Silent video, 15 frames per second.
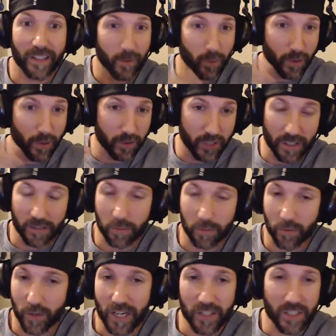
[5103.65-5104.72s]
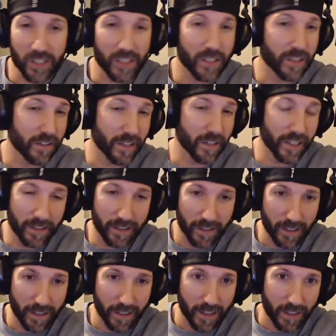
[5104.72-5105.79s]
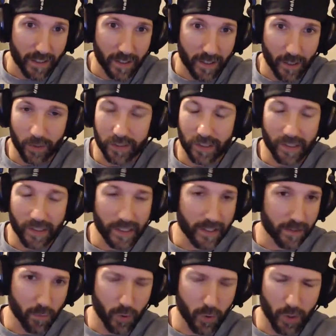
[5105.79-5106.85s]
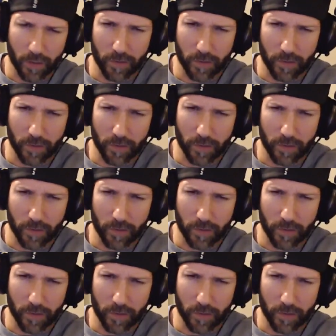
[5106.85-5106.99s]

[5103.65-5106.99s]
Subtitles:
what was your inspiration? Like, was it like more of